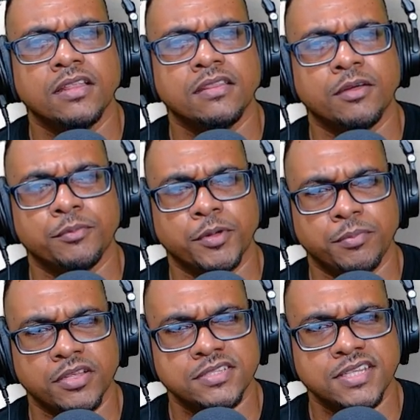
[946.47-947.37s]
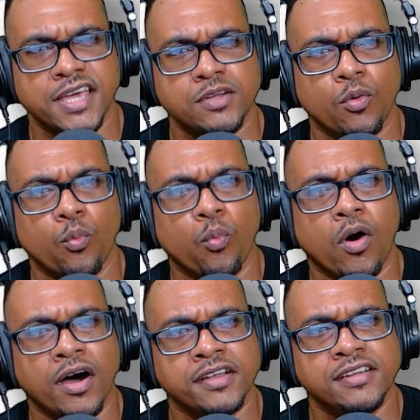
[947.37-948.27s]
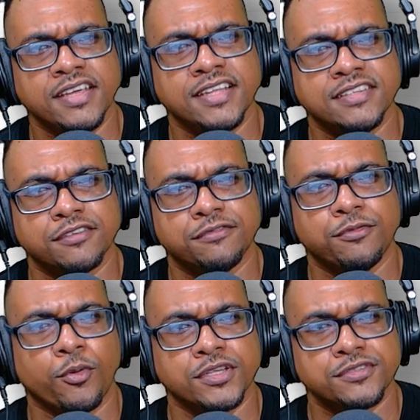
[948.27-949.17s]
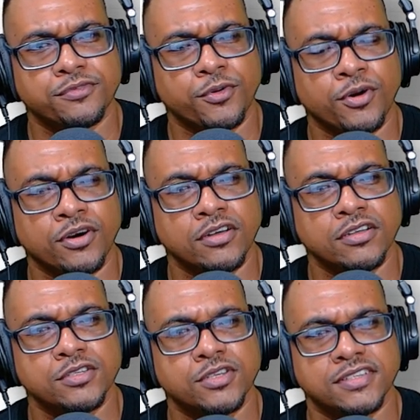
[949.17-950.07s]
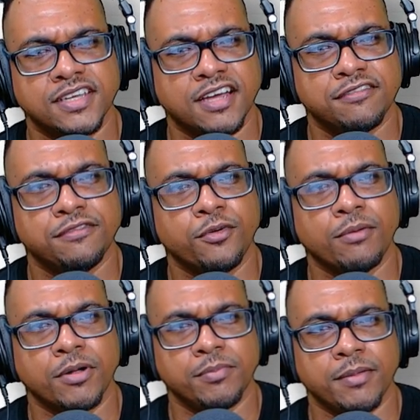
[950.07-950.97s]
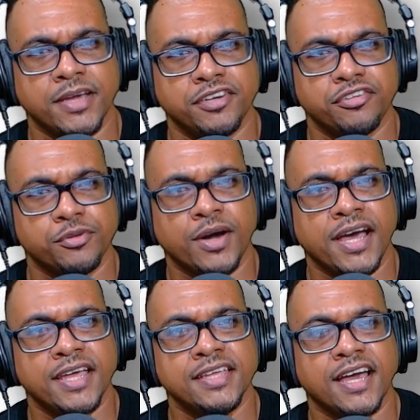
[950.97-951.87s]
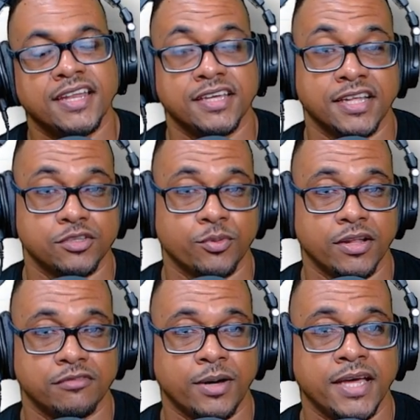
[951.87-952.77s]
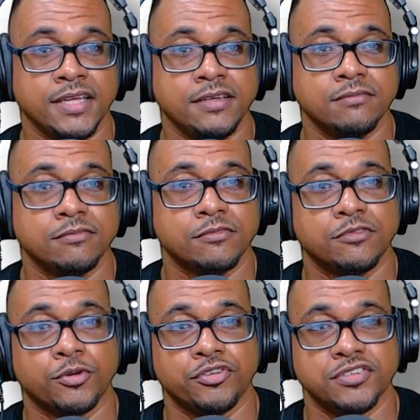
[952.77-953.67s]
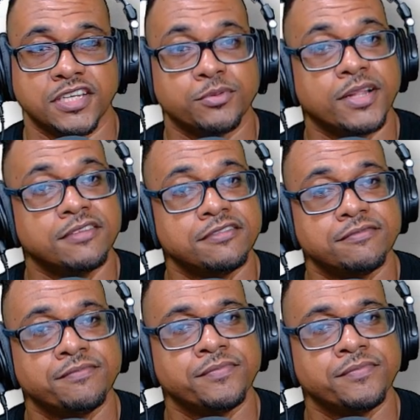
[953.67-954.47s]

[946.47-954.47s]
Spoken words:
Then we put plus sign. 1 into 4 is 4. So you take that 4 and multiply by 3y, and you get 12y. 4 3s are 12.